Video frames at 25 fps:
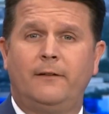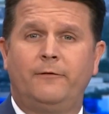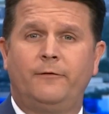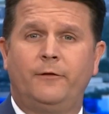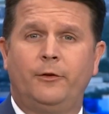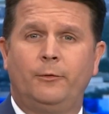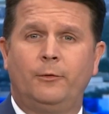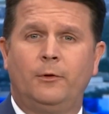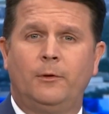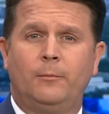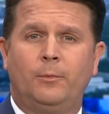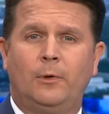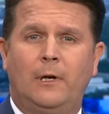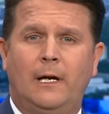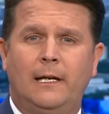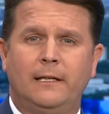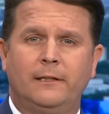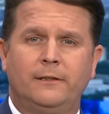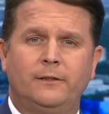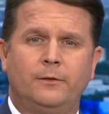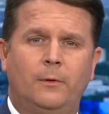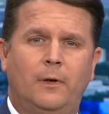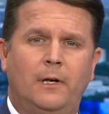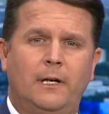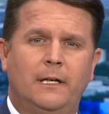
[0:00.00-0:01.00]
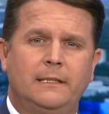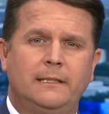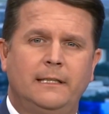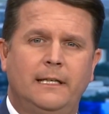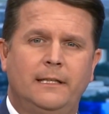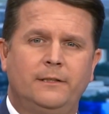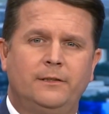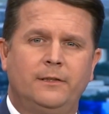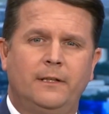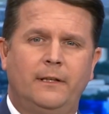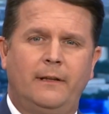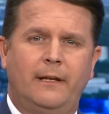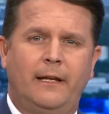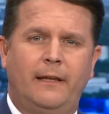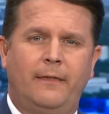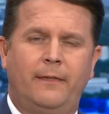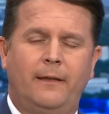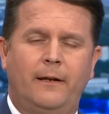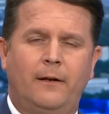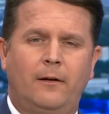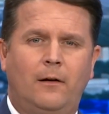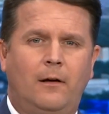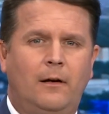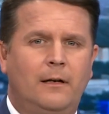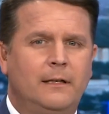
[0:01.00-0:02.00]
viewer brought it to our attention that
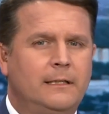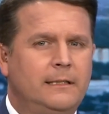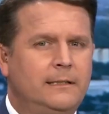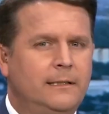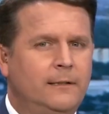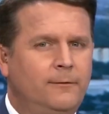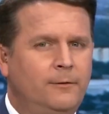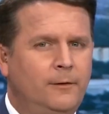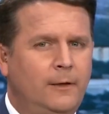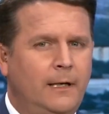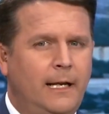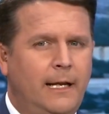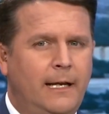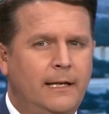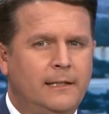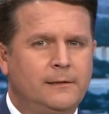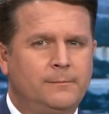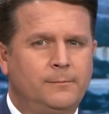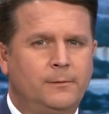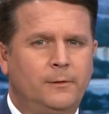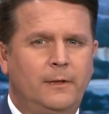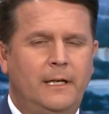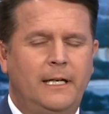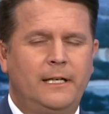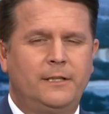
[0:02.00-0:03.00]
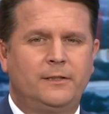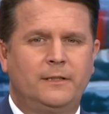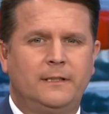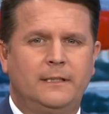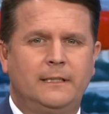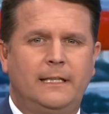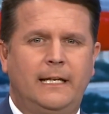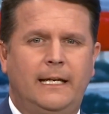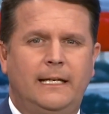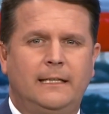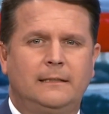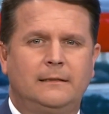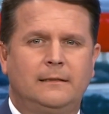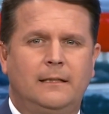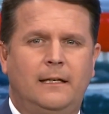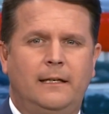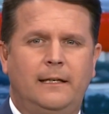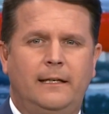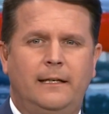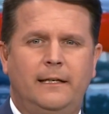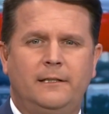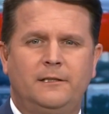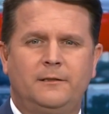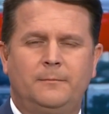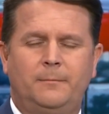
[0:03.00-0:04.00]
there are different expiration dates on
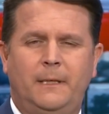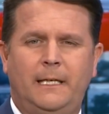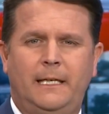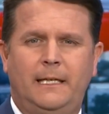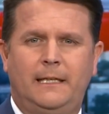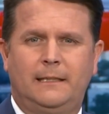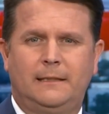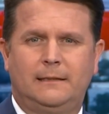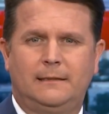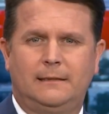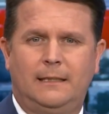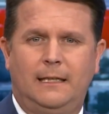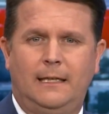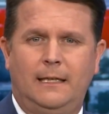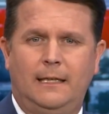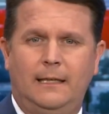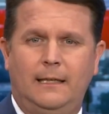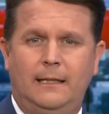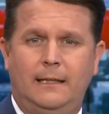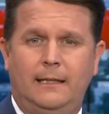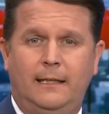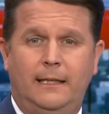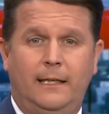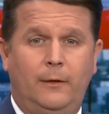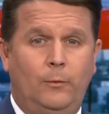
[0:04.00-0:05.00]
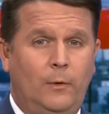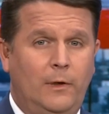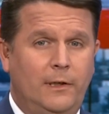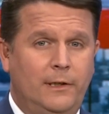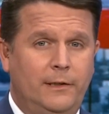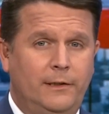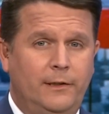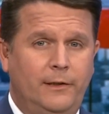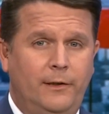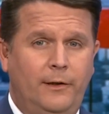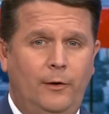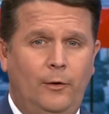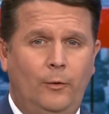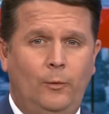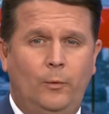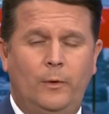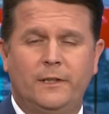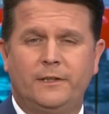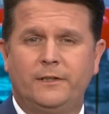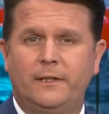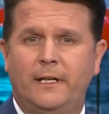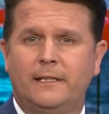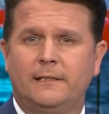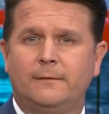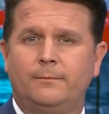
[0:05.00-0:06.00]
each piece. He wanted to know
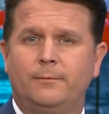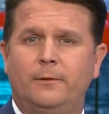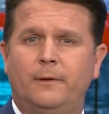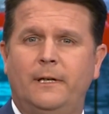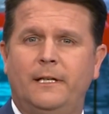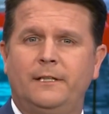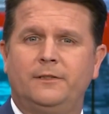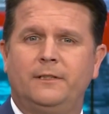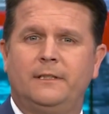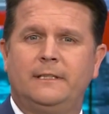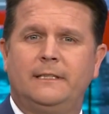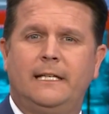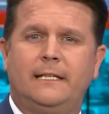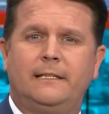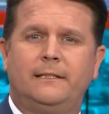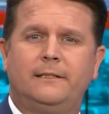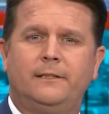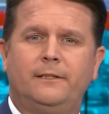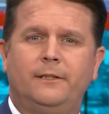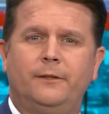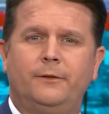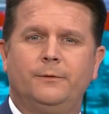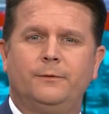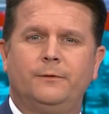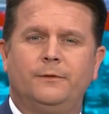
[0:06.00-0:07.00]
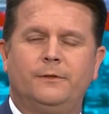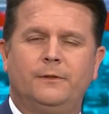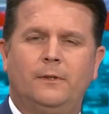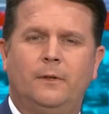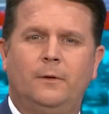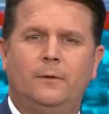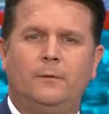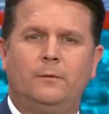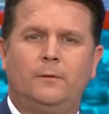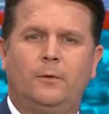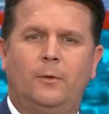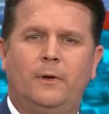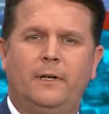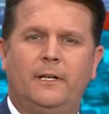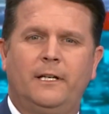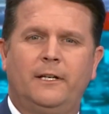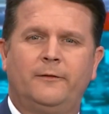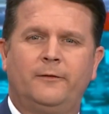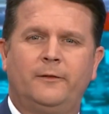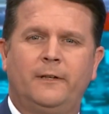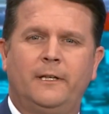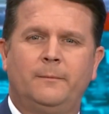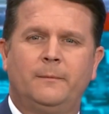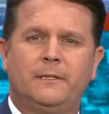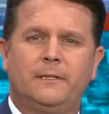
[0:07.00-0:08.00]
which expiration date to use, so Courtney
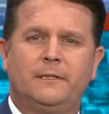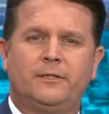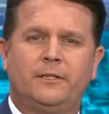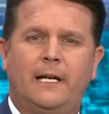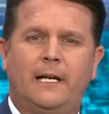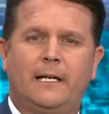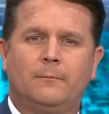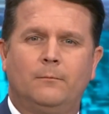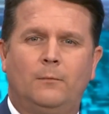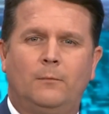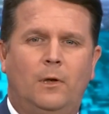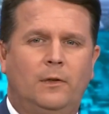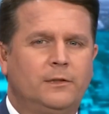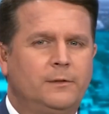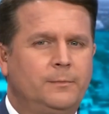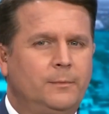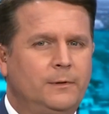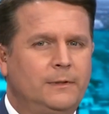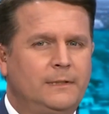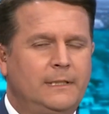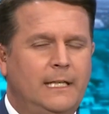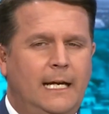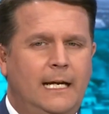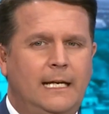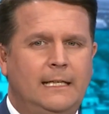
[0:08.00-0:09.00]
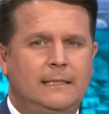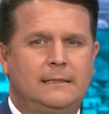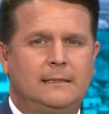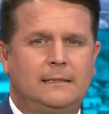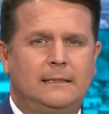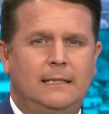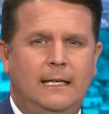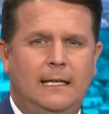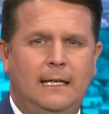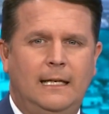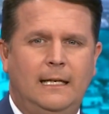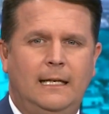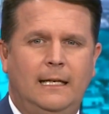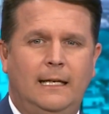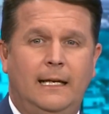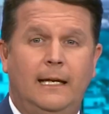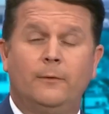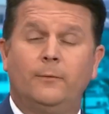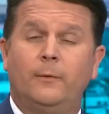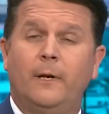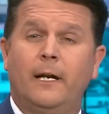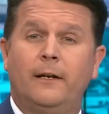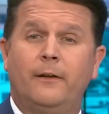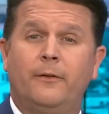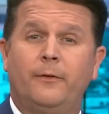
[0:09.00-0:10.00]
Friedman checked multiple tests
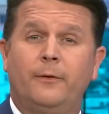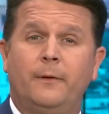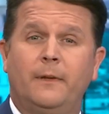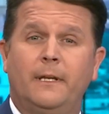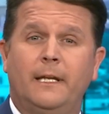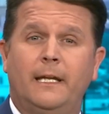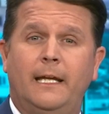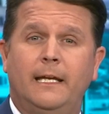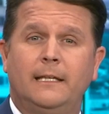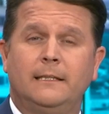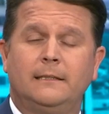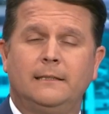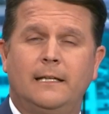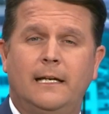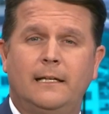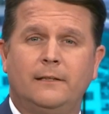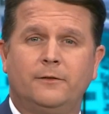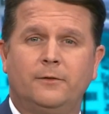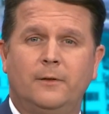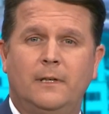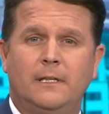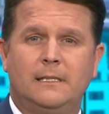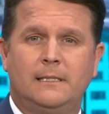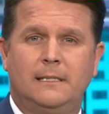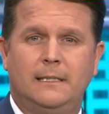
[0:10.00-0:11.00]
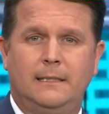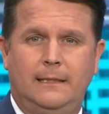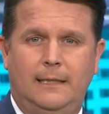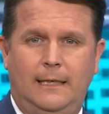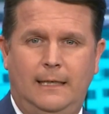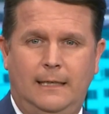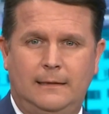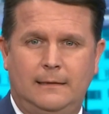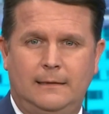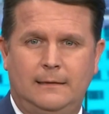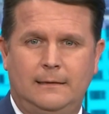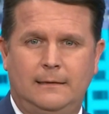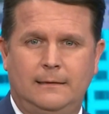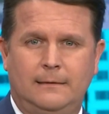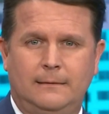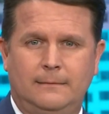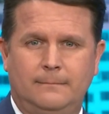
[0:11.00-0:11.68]
and ran it through the KSAT Trust Index.